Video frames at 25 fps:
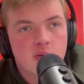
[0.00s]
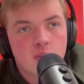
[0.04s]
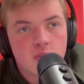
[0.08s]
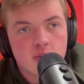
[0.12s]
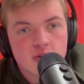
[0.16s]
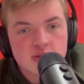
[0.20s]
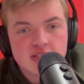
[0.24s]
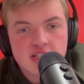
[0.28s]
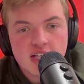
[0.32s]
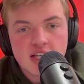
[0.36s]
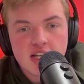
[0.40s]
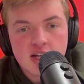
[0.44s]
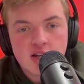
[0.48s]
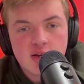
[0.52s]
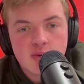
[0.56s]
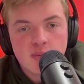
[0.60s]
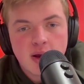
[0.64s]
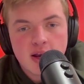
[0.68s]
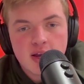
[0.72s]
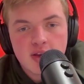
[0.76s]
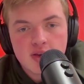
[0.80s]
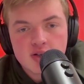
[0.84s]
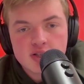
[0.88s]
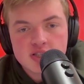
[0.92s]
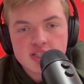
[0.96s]
We'll see it in the
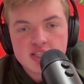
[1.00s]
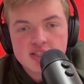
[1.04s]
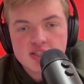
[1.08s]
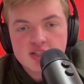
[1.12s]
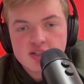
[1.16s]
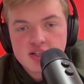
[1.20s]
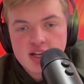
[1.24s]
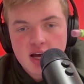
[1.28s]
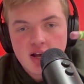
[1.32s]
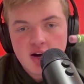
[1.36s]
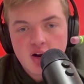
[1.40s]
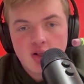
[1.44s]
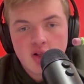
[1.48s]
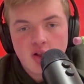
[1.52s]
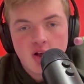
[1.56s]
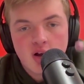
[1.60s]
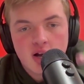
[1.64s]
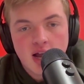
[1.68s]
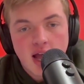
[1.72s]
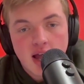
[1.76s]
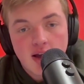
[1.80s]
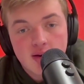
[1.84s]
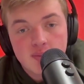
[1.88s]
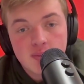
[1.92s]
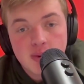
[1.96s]
regular season down on
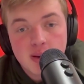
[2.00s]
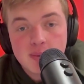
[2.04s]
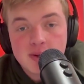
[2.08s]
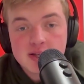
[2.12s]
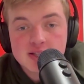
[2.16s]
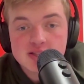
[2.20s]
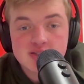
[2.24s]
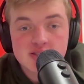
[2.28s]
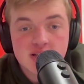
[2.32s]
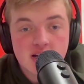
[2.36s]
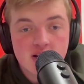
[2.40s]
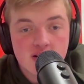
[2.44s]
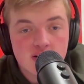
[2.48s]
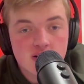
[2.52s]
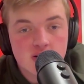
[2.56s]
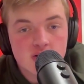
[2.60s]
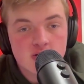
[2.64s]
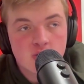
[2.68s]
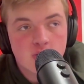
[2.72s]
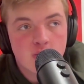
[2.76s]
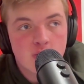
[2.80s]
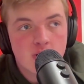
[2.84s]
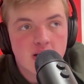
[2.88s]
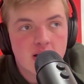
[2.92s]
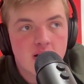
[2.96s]
Long Island. Maybe a Syracuse
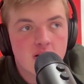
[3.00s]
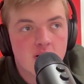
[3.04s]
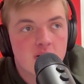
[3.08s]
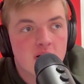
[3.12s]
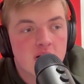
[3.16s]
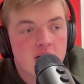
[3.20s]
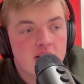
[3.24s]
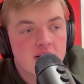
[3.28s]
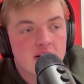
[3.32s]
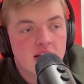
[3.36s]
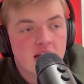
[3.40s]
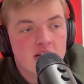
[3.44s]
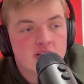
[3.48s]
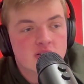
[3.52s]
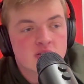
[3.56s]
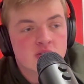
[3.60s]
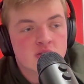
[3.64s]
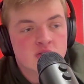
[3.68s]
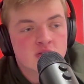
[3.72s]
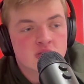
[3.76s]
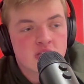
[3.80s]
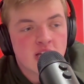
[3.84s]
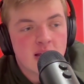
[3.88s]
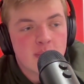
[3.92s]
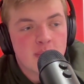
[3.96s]
Cornell
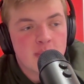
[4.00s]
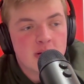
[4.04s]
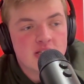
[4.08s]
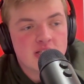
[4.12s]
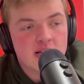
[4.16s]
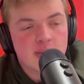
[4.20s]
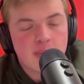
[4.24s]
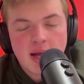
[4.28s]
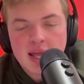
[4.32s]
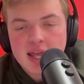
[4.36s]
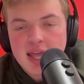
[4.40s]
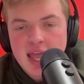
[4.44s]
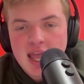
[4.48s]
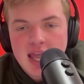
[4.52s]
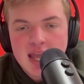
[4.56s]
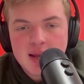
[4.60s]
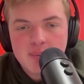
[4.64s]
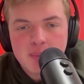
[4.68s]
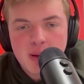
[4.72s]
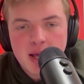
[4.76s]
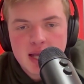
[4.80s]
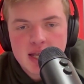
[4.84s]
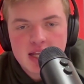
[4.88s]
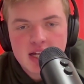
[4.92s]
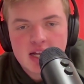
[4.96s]
national championship. I
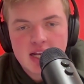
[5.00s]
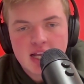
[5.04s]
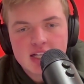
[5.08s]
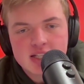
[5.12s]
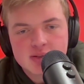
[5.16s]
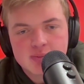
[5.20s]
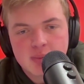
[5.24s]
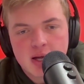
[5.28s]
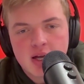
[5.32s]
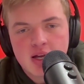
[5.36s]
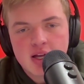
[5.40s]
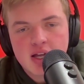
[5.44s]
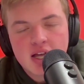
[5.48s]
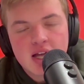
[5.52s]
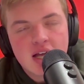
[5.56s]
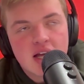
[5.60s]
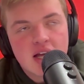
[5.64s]
hate picking against my.